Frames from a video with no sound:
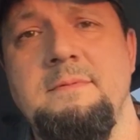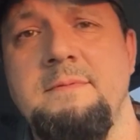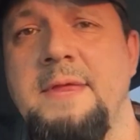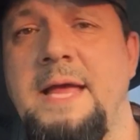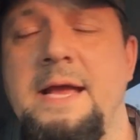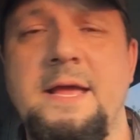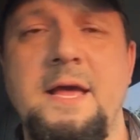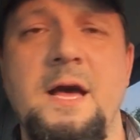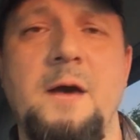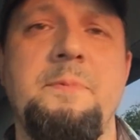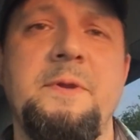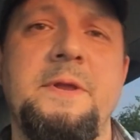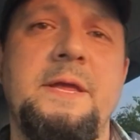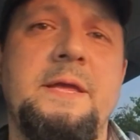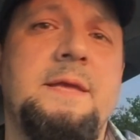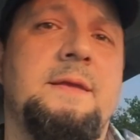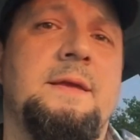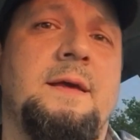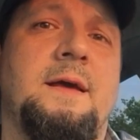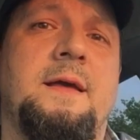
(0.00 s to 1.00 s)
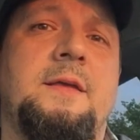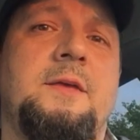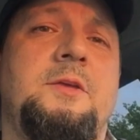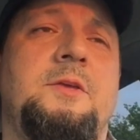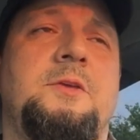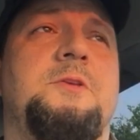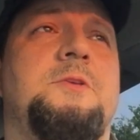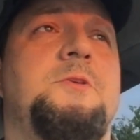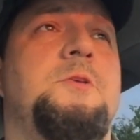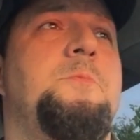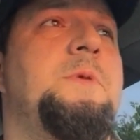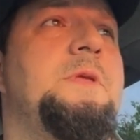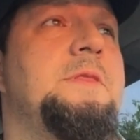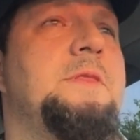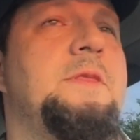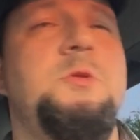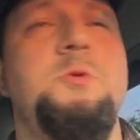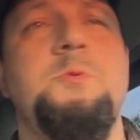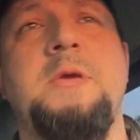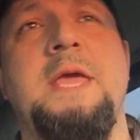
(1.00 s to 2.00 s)
That company,
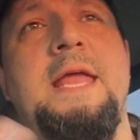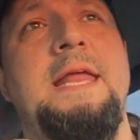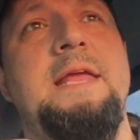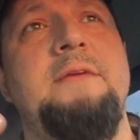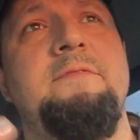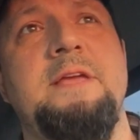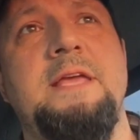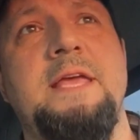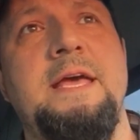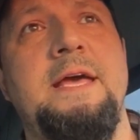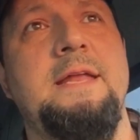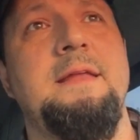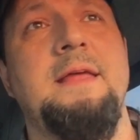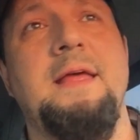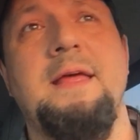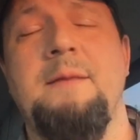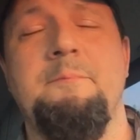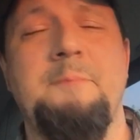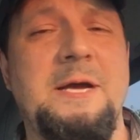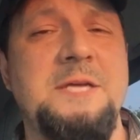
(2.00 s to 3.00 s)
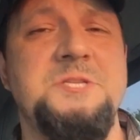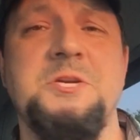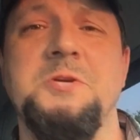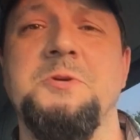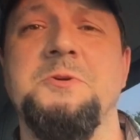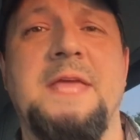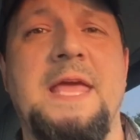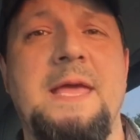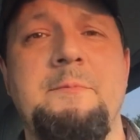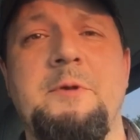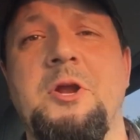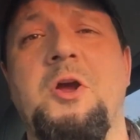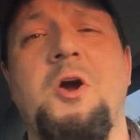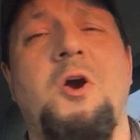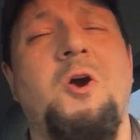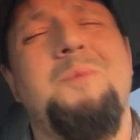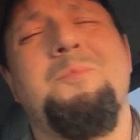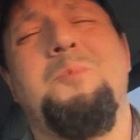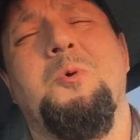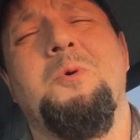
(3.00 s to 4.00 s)
you can't even get. My Shield came in a
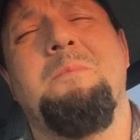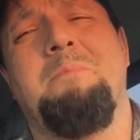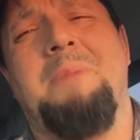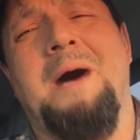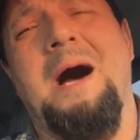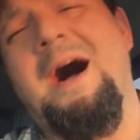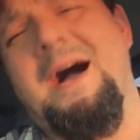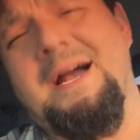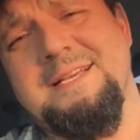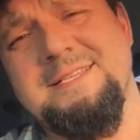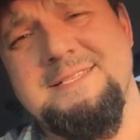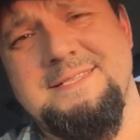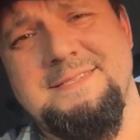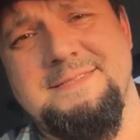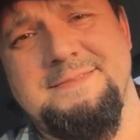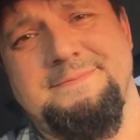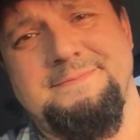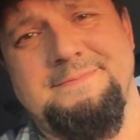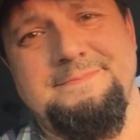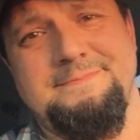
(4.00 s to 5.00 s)
cardboard box.